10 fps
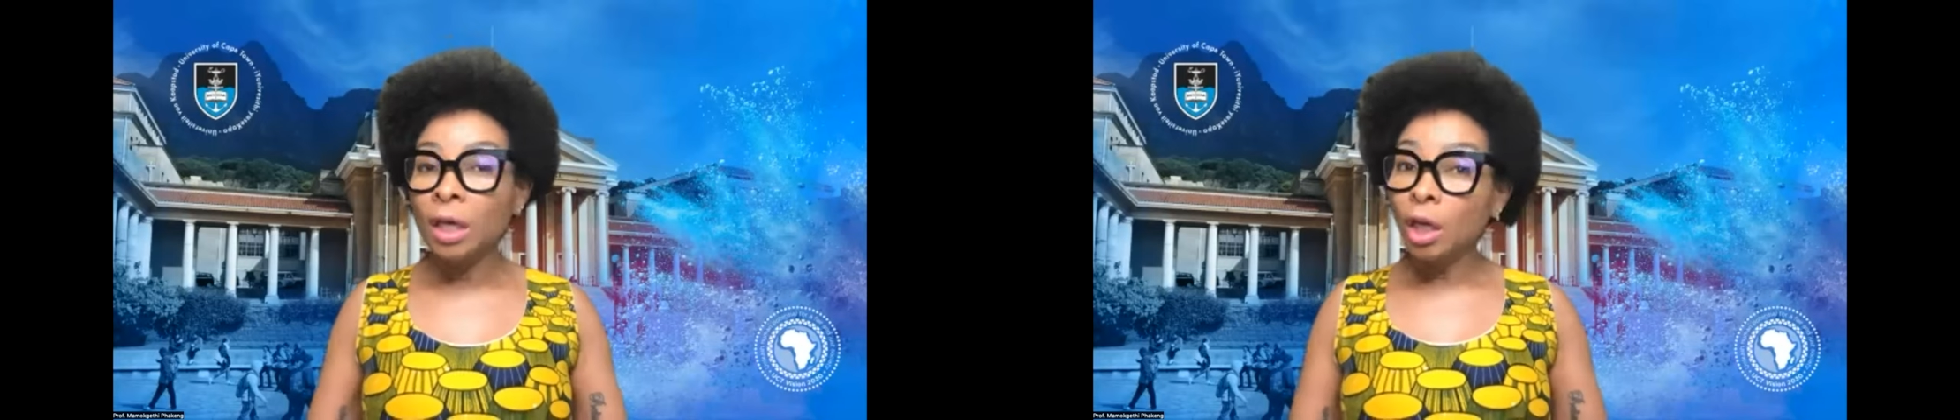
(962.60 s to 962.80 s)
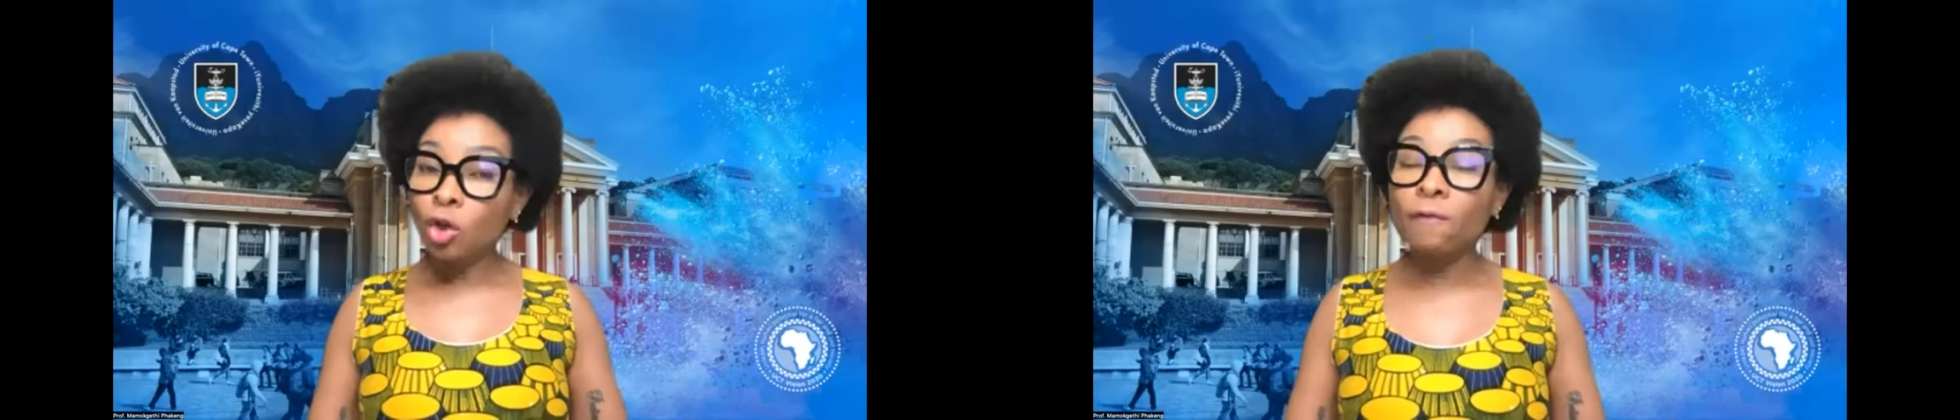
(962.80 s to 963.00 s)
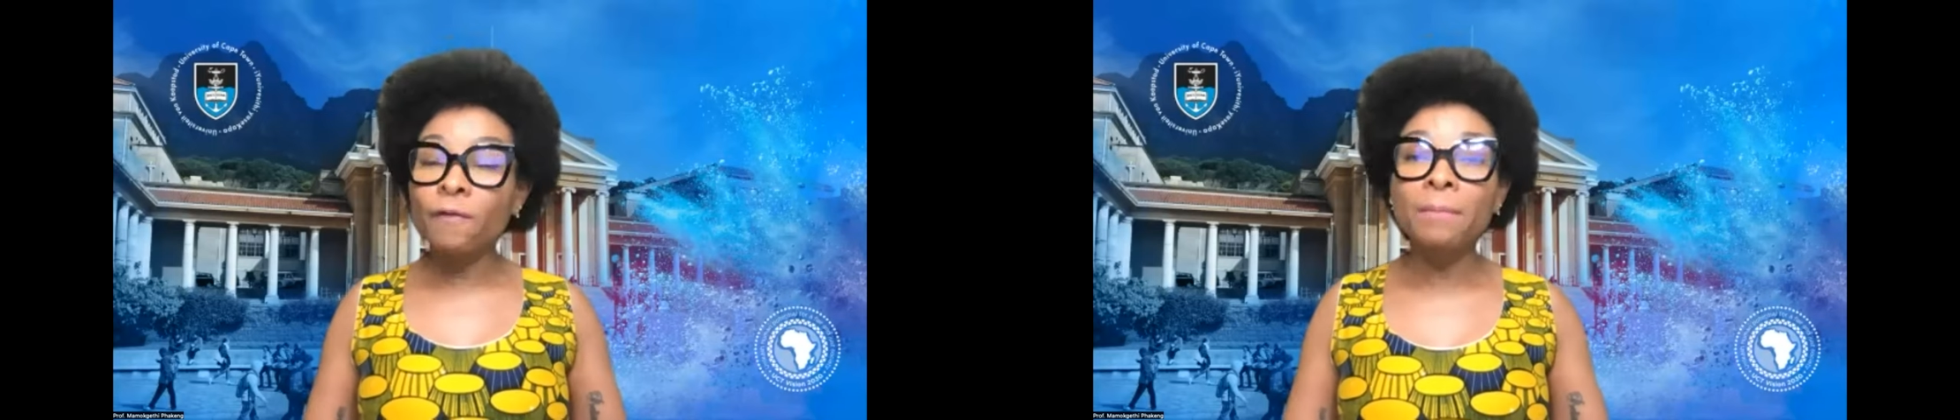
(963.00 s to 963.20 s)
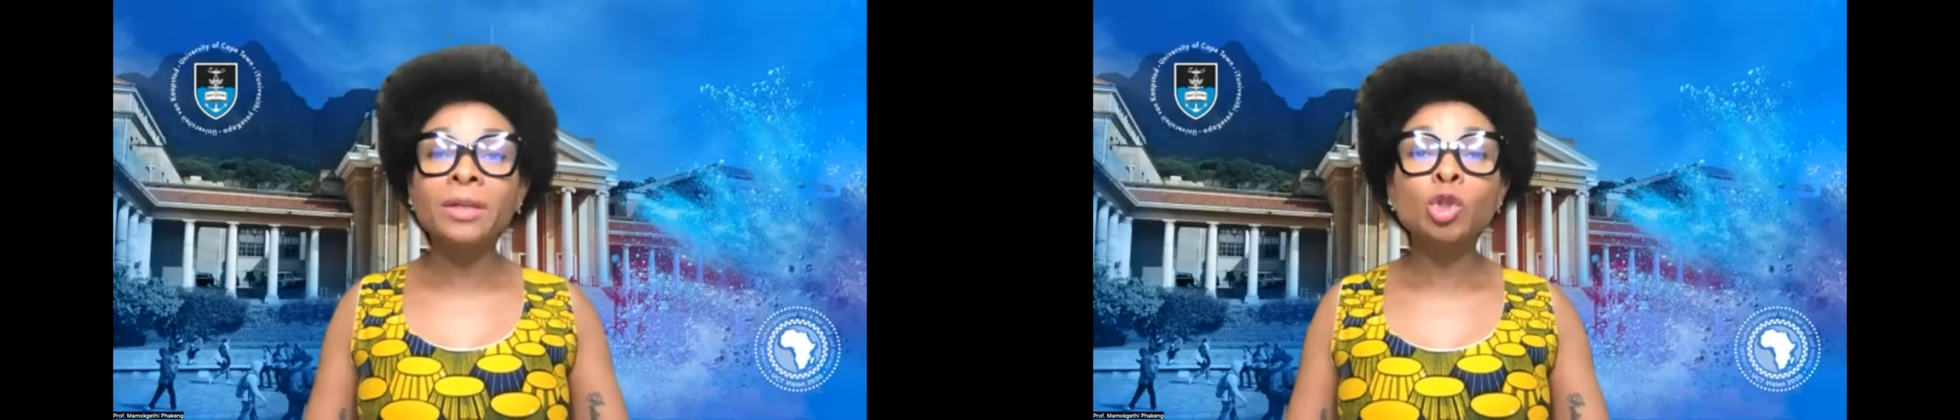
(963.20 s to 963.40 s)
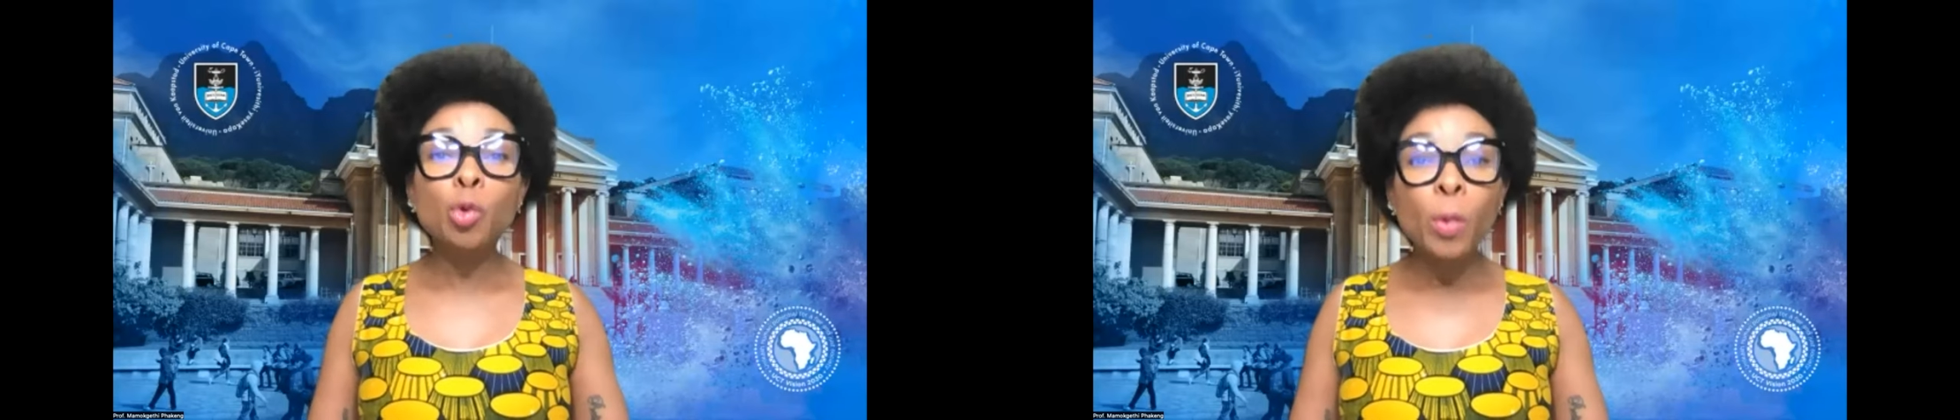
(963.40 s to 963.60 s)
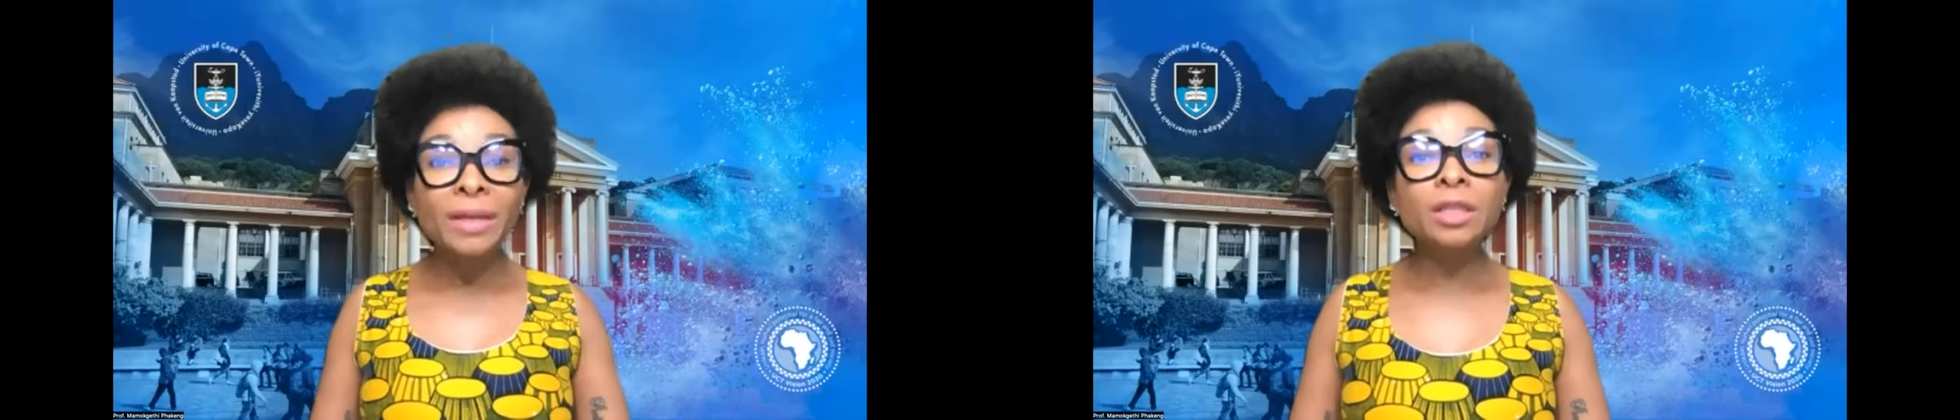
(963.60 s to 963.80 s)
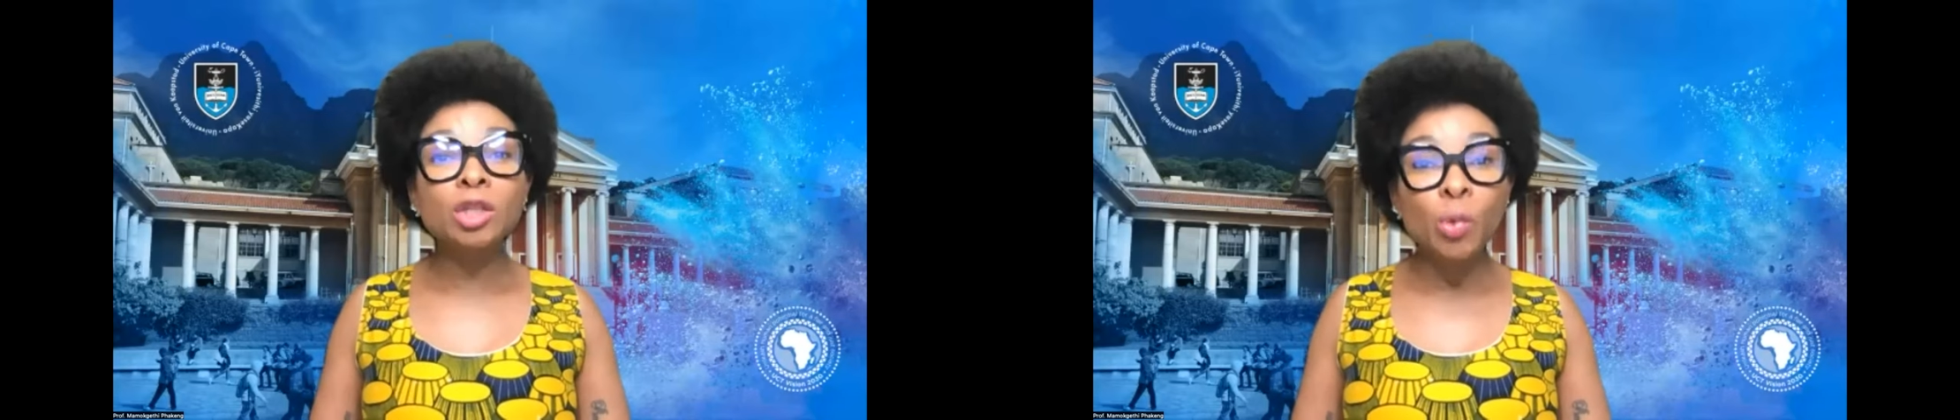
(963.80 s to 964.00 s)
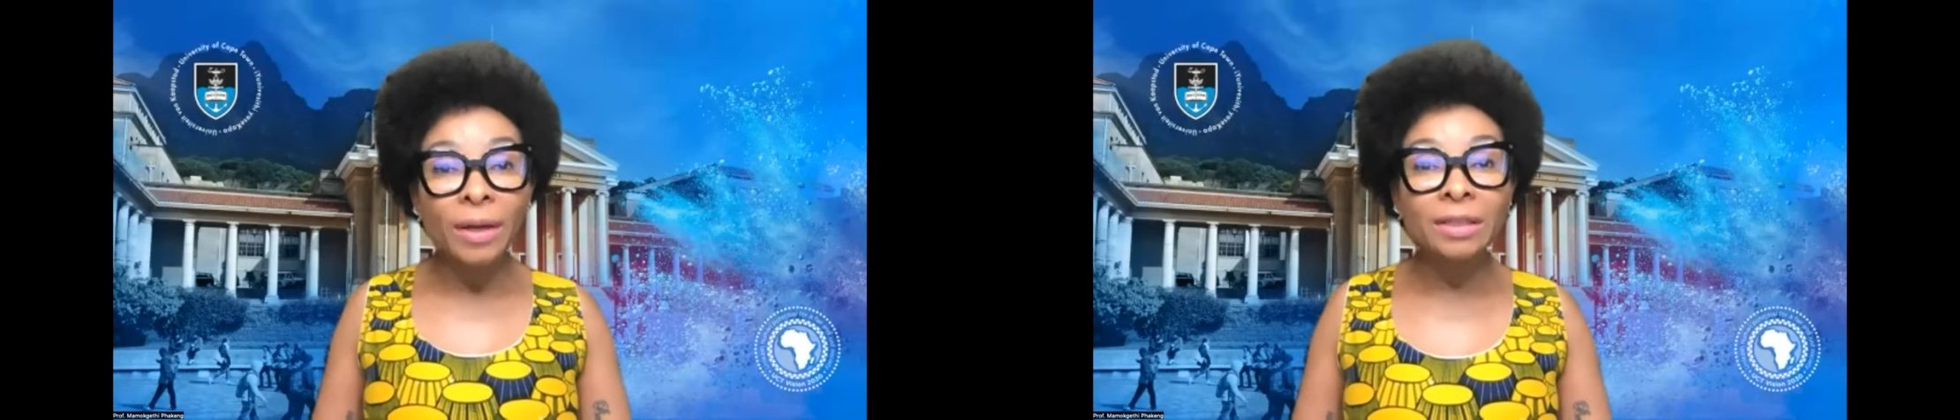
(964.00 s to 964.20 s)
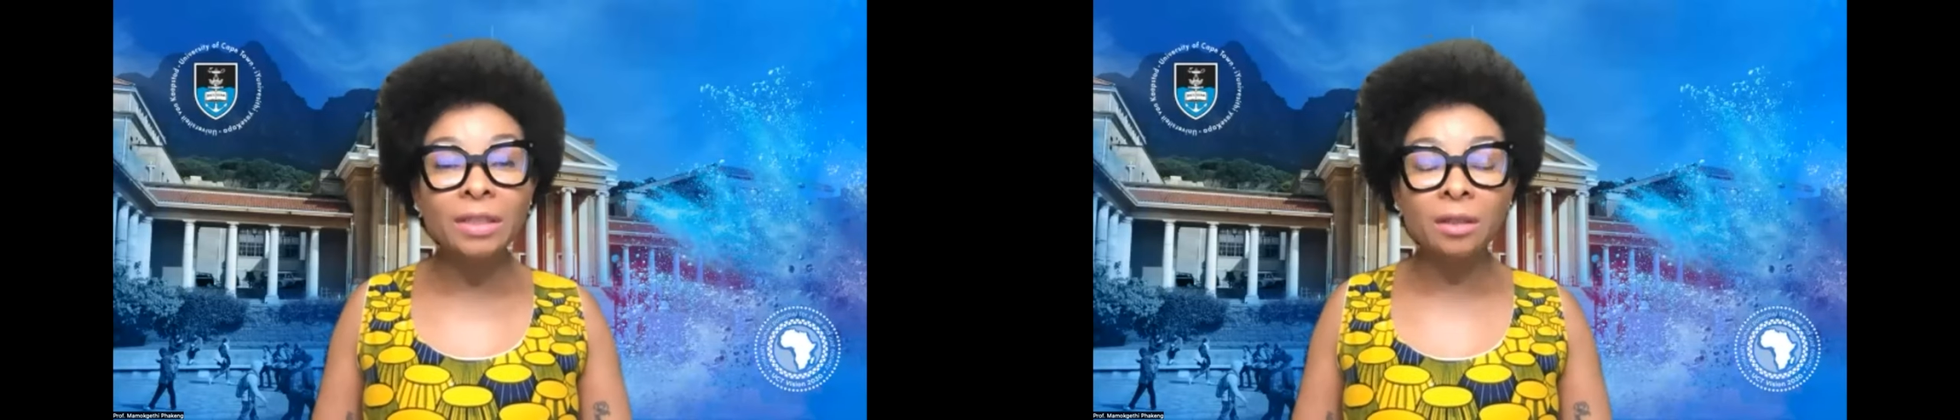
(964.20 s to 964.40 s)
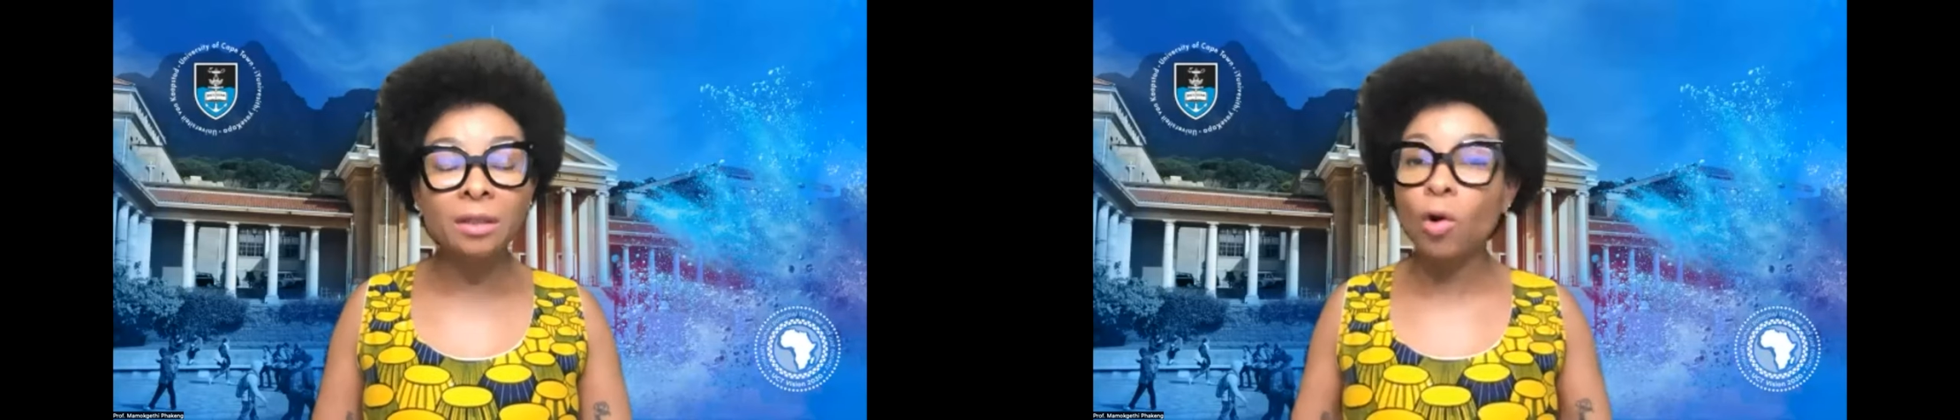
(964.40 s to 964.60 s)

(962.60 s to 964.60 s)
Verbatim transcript: in November 2020,